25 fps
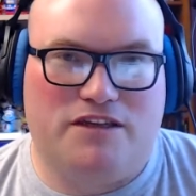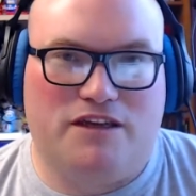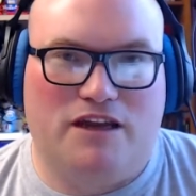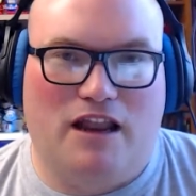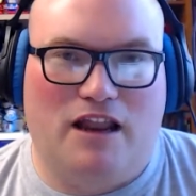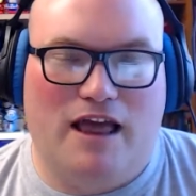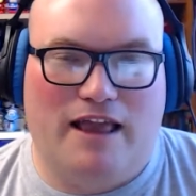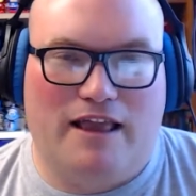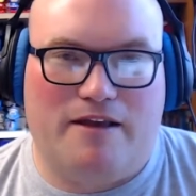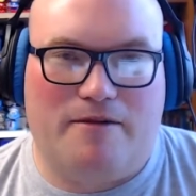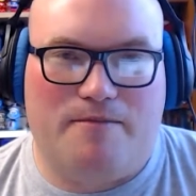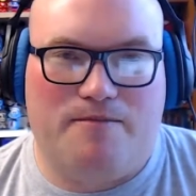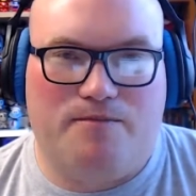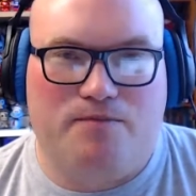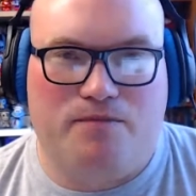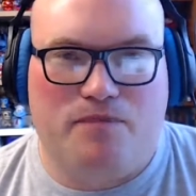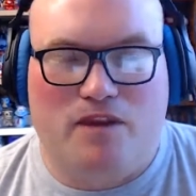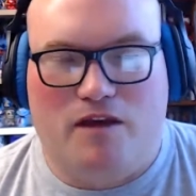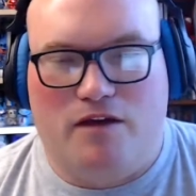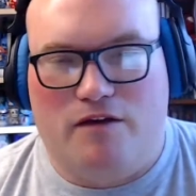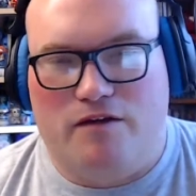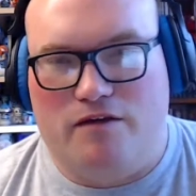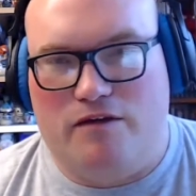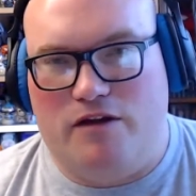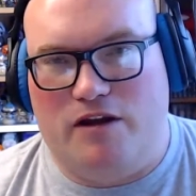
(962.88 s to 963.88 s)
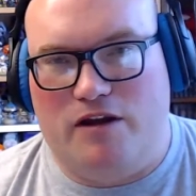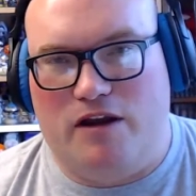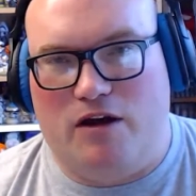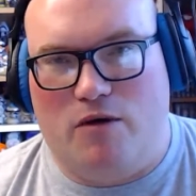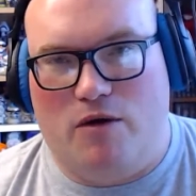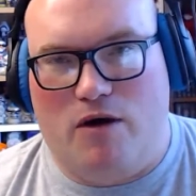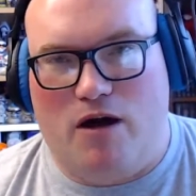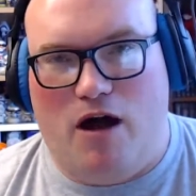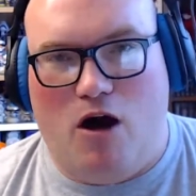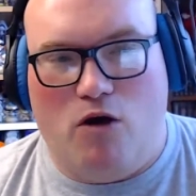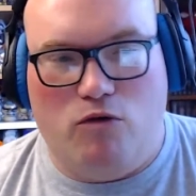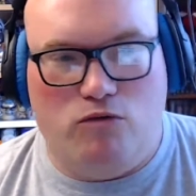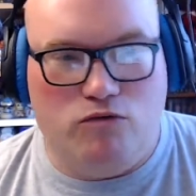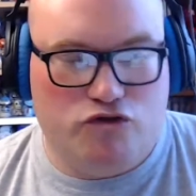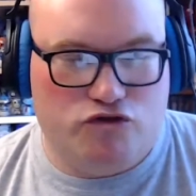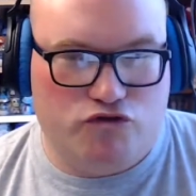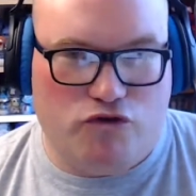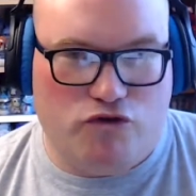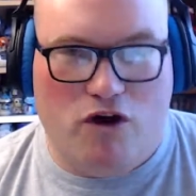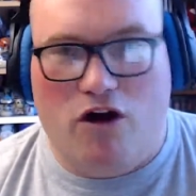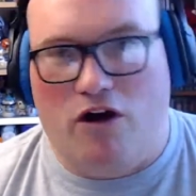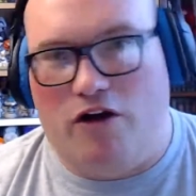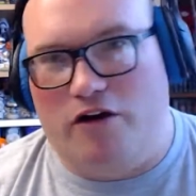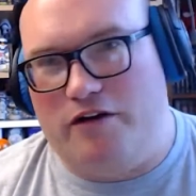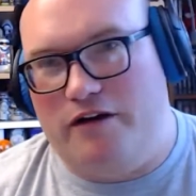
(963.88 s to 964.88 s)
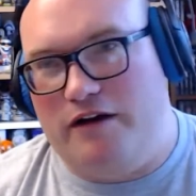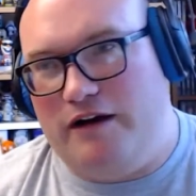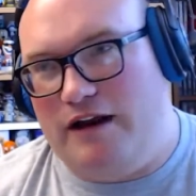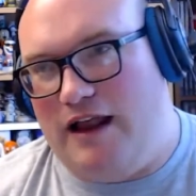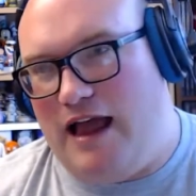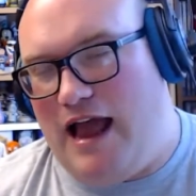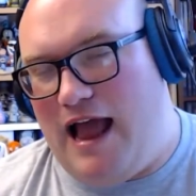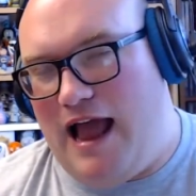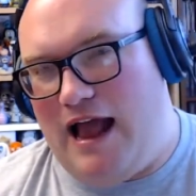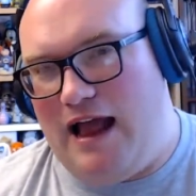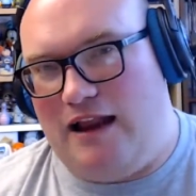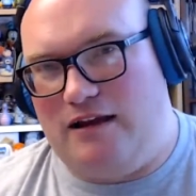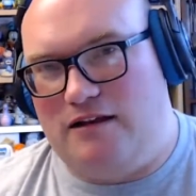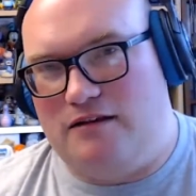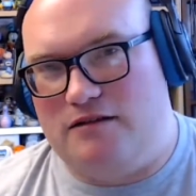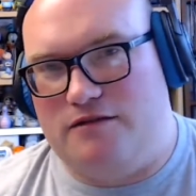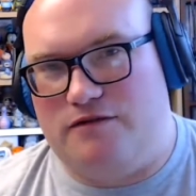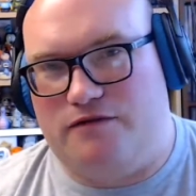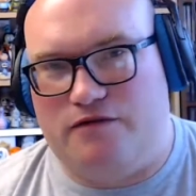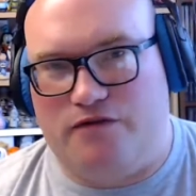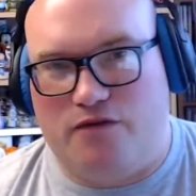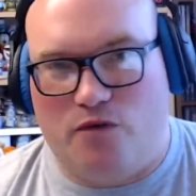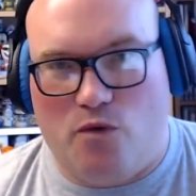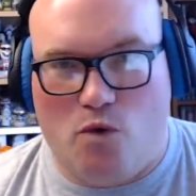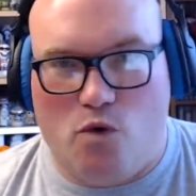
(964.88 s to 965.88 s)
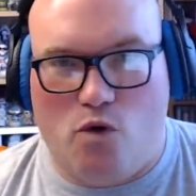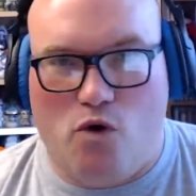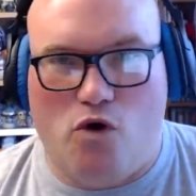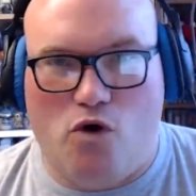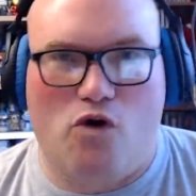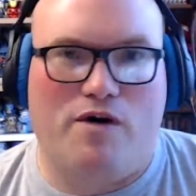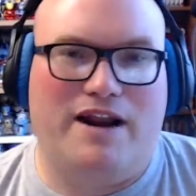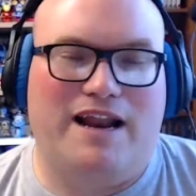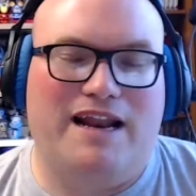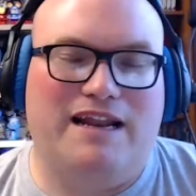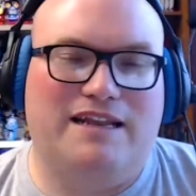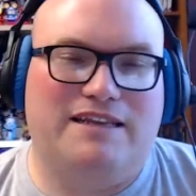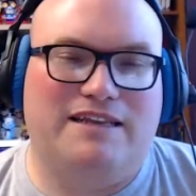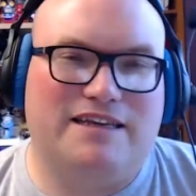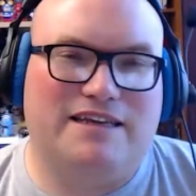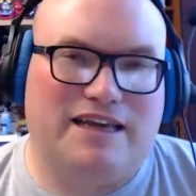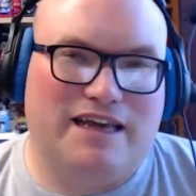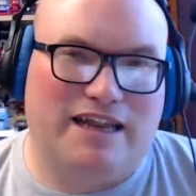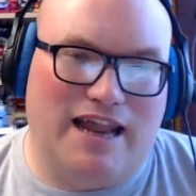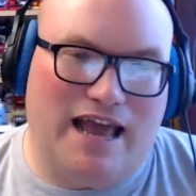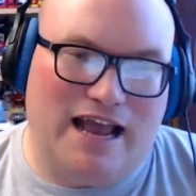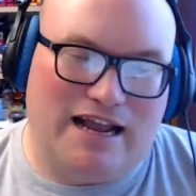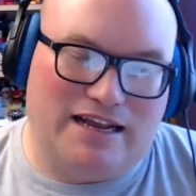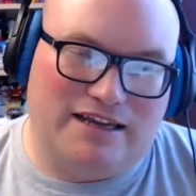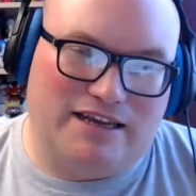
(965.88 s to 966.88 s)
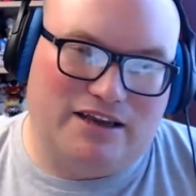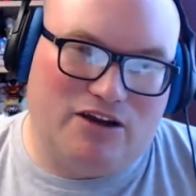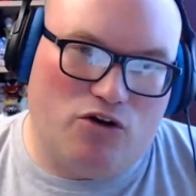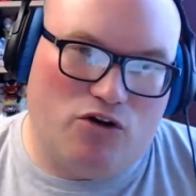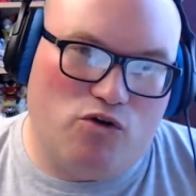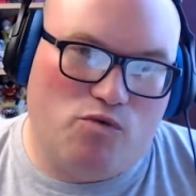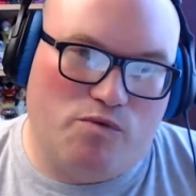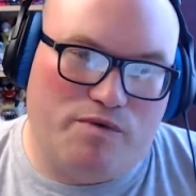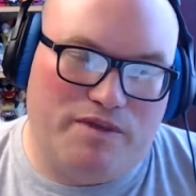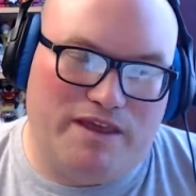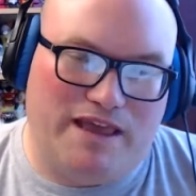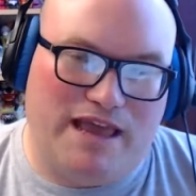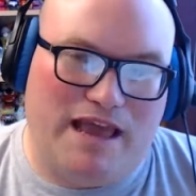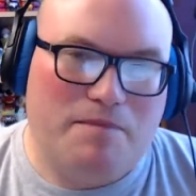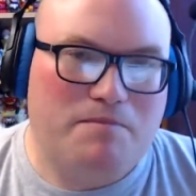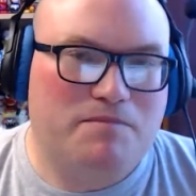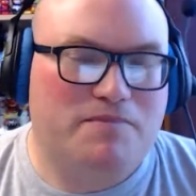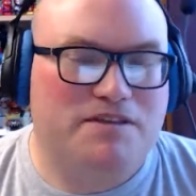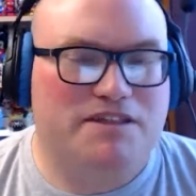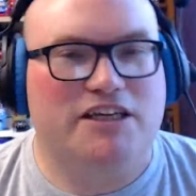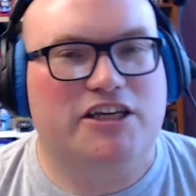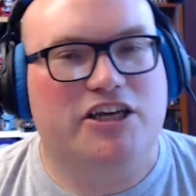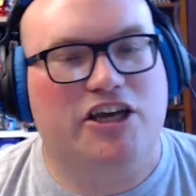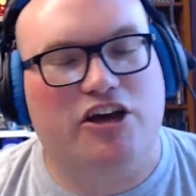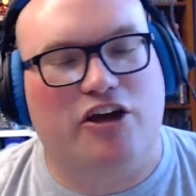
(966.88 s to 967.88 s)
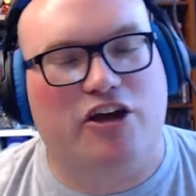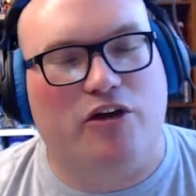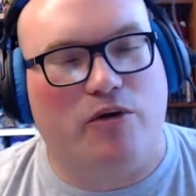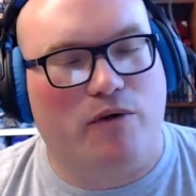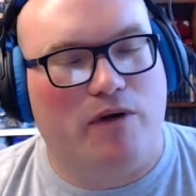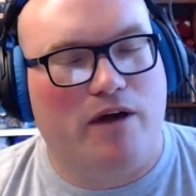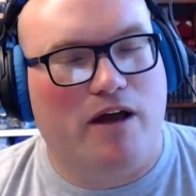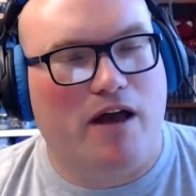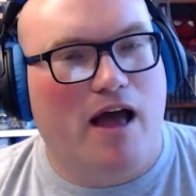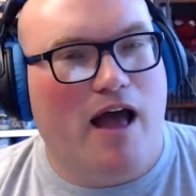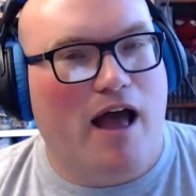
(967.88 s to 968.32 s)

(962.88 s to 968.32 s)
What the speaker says: to, like, you know, Ultron and Thor and interconnecting it all with the MCU.